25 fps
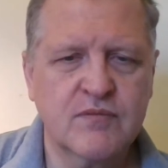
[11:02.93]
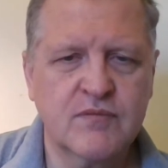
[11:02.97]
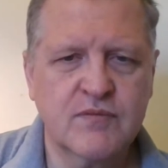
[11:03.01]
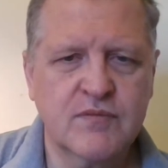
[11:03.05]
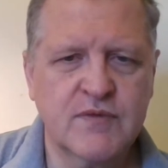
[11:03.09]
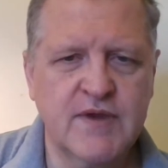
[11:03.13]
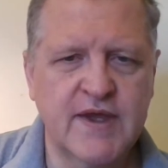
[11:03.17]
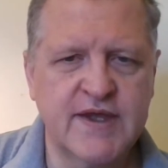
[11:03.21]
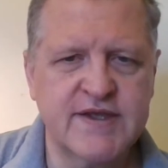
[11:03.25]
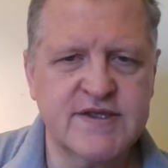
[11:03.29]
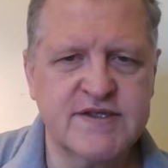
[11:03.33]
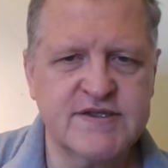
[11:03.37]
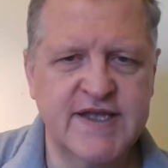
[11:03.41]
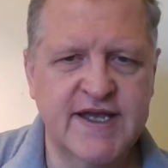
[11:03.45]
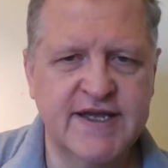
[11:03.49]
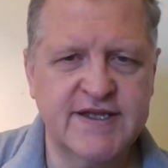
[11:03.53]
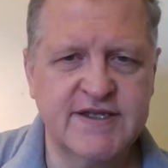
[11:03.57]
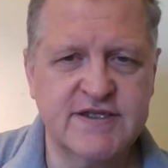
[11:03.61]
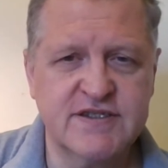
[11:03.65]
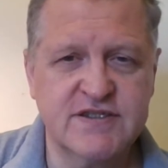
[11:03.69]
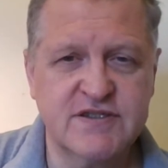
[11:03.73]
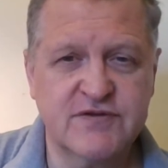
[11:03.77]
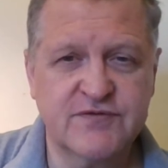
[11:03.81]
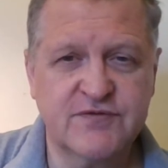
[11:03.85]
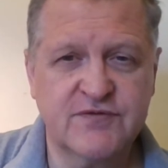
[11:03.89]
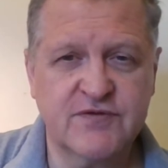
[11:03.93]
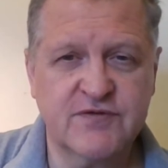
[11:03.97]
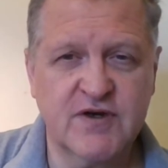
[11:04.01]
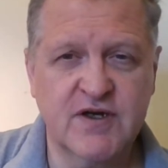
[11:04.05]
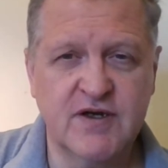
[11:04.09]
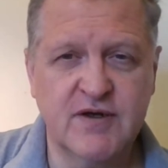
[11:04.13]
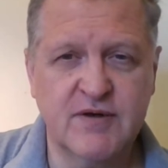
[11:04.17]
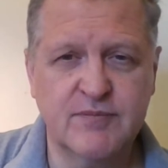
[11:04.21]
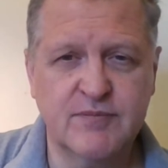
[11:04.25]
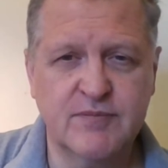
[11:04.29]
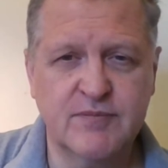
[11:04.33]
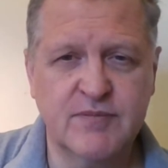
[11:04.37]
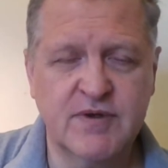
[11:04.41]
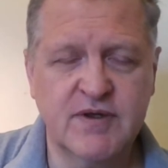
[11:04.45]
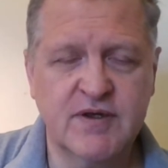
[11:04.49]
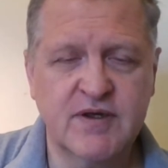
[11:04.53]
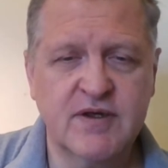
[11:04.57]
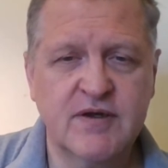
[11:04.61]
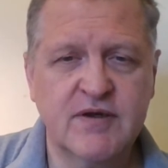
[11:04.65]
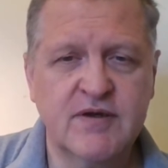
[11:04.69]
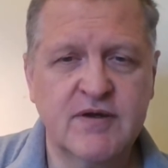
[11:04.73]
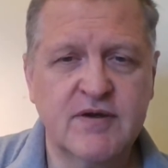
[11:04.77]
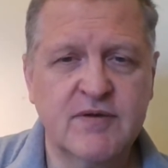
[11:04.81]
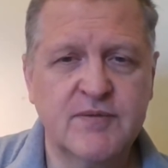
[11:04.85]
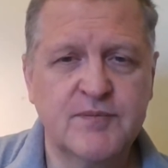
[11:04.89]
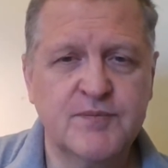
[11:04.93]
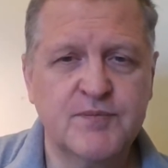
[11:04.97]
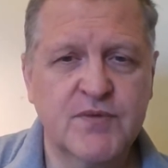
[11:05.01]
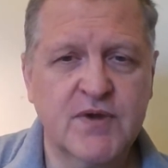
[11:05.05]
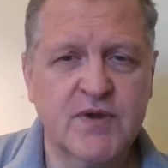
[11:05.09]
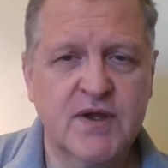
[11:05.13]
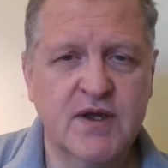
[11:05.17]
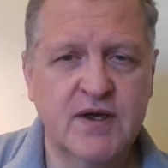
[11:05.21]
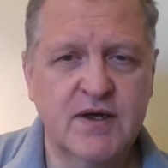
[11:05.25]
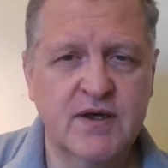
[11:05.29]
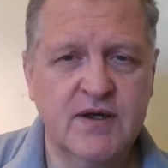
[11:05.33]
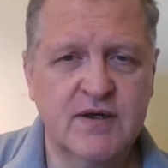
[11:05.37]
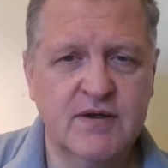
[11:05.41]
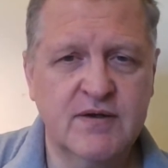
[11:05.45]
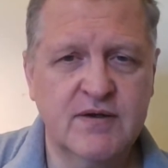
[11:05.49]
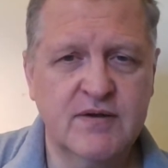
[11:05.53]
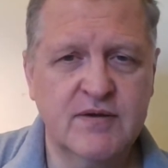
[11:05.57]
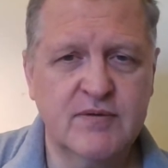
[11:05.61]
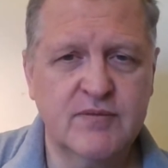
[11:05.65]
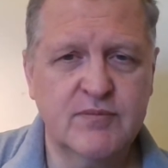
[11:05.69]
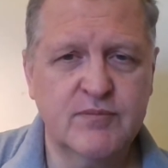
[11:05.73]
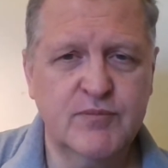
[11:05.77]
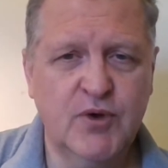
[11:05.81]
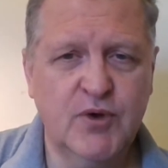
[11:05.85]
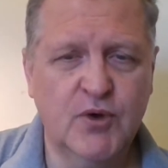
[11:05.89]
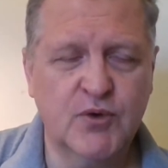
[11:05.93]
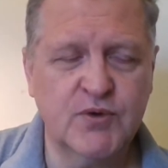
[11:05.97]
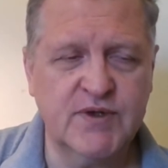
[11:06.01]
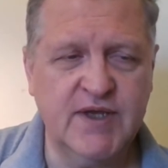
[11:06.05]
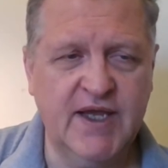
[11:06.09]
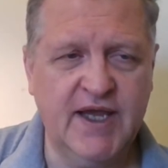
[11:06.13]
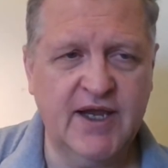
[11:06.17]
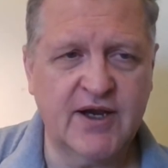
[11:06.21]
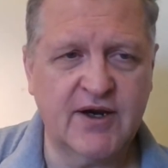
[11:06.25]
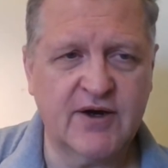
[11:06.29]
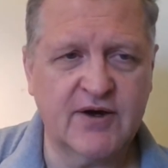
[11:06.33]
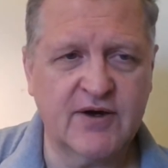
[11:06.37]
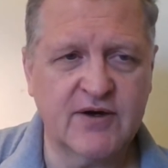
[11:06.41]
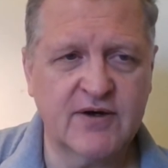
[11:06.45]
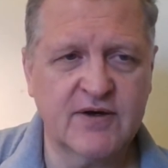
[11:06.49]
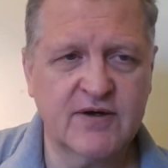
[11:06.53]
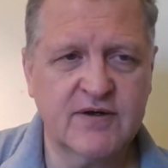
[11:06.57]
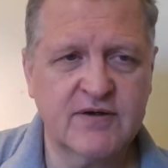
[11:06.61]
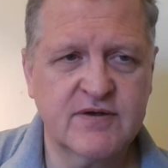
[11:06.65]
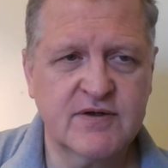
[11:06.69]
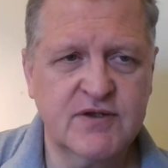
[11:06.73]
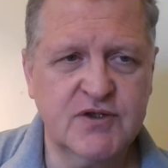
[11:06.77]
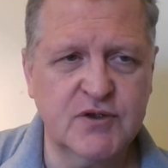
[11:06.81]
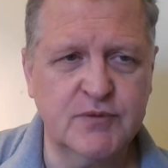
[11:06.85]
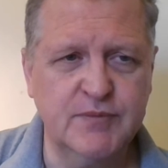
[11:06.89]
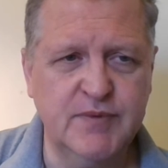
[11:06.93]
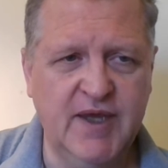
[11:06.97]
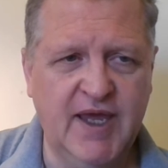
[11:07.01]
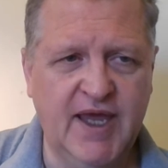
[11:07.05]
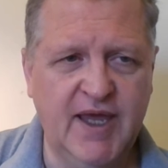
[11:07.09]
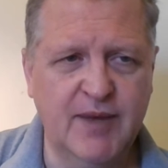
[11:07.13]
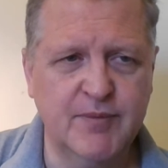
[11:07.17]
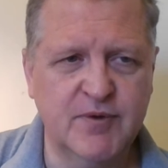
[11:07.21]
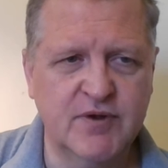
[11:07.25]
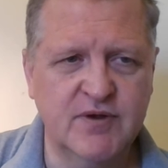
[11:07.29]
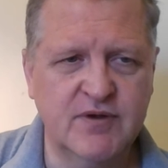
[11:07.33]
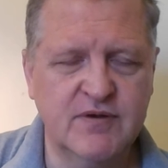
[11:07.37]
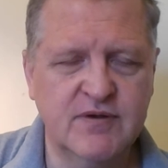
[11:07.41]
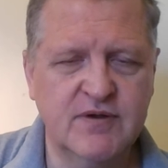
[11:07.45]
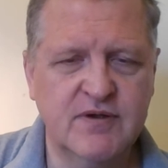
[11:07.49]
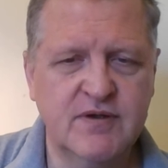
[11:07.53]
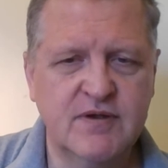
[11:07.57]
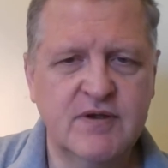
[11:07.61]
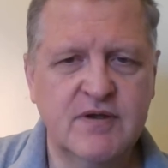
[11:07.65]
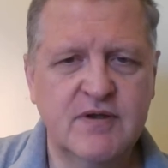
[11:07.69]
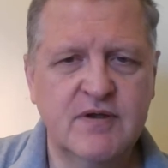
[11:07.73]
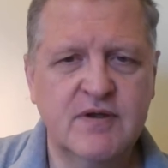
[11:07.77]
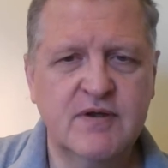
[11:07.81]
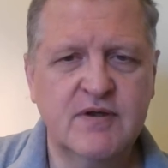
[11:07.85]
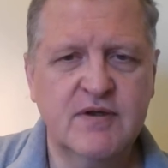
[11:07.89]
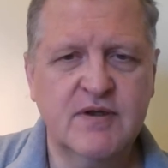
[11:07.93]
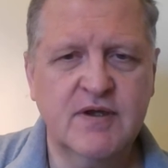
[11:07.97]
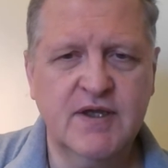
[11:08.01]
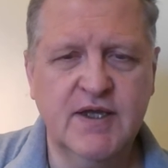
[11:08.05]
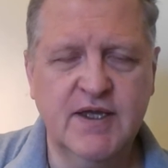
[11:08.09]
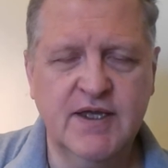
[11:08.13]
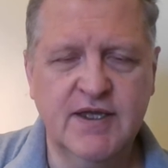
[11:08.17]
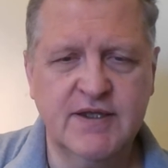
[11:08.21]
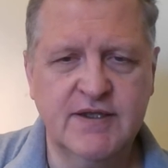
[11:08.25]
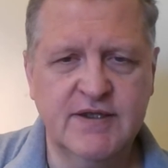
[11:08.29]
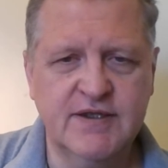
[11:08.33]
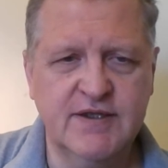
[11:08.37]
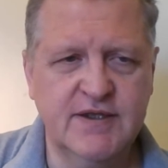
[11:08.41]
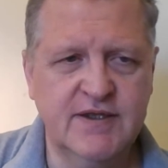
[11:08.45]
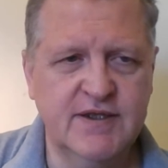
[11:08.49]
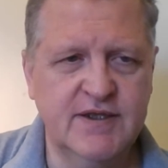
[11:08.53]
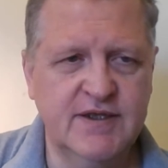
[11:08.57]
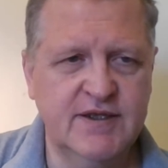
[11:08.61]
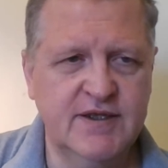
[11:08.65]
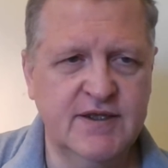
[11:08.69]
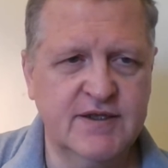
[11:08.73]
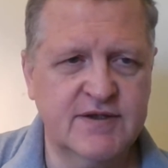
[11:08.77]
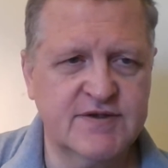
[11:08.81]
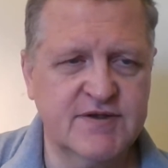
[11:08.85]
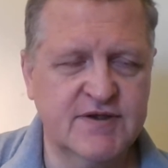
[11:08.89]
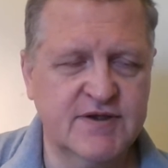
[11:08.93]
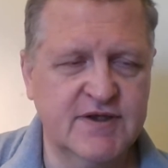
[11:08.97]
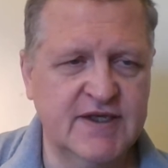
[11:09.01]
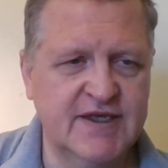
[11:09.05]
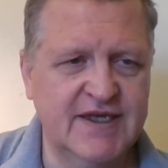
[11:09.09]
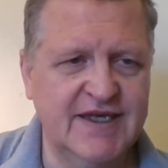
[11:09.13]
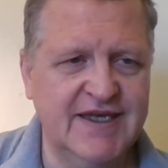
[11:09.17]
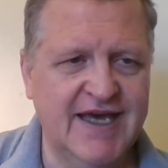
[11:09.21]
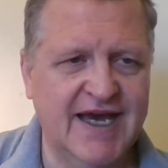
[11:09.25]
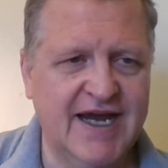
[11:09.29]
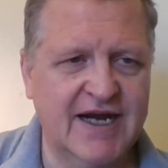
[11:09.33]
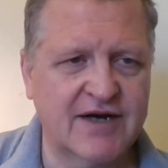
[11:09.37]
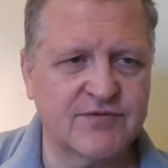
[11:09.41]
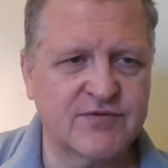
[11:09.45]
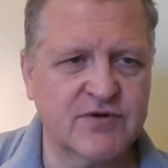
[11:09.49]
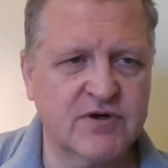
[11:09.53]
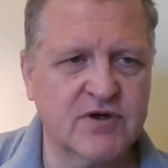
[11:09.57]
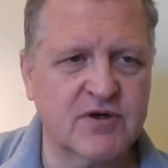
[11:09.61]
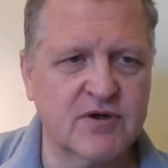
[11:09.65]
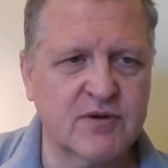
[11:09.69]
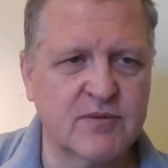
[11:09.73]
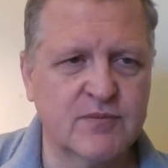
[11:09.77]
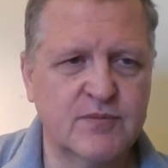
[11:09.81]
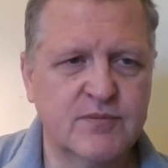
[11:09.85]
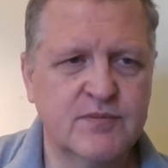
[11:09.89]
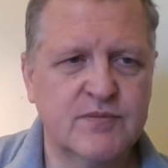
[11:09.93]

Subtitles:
That is from poder, to be able, and it's an ER verb.